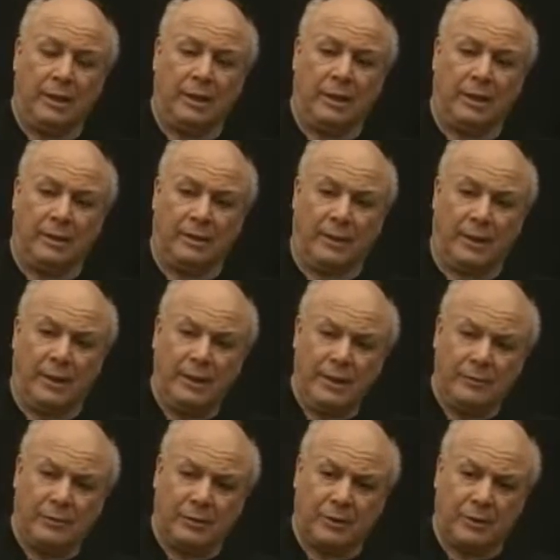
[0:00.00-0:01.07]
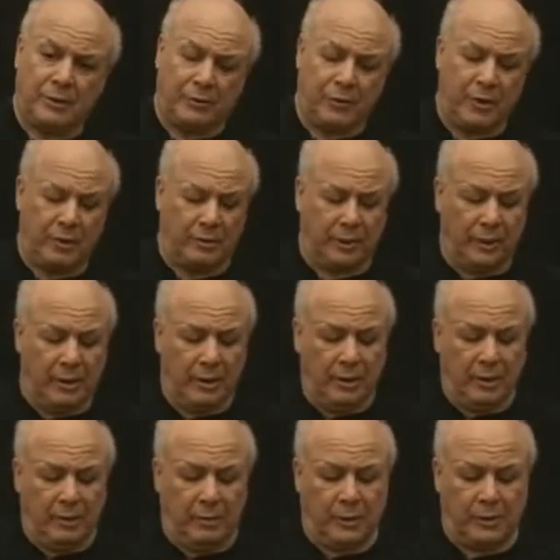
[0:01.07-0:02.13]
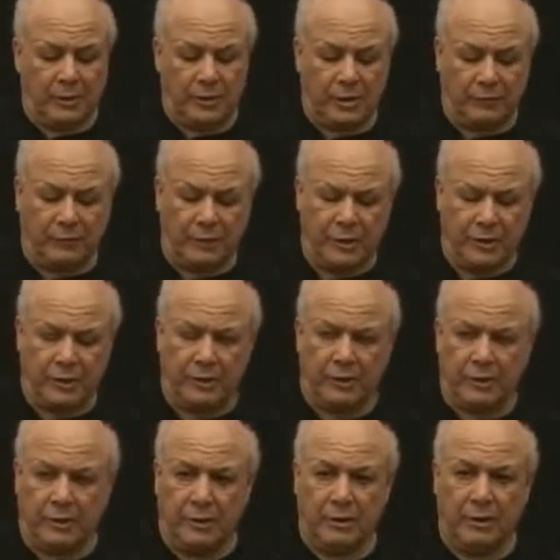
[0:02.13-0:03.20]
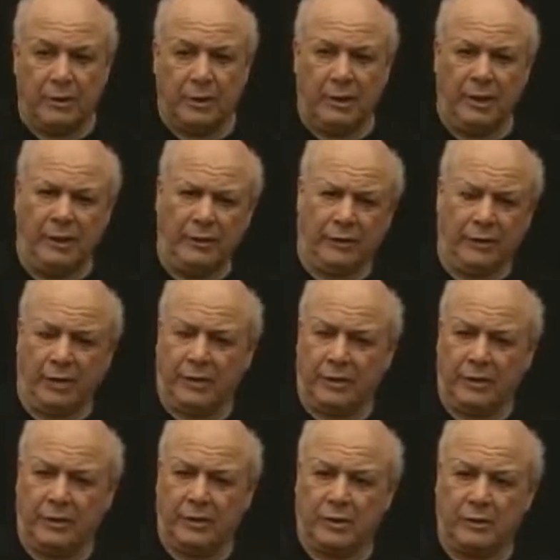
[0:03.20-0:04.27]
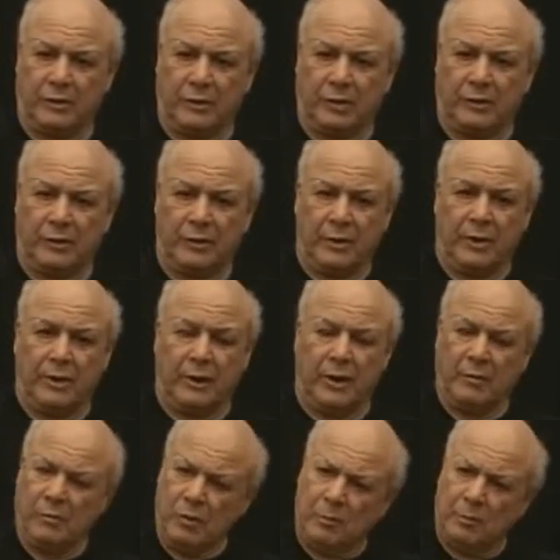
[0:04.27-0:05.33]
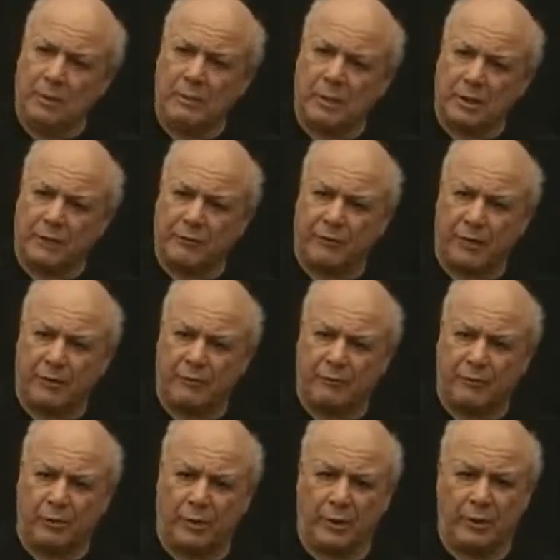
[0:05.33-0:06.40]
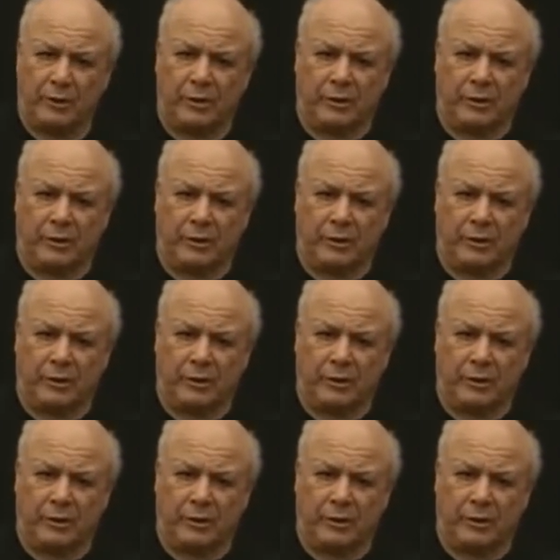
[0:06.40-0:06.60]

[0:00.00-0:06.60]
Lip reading: I have a little theory, which is if it isn't easy to do this, it won't be much fun for you.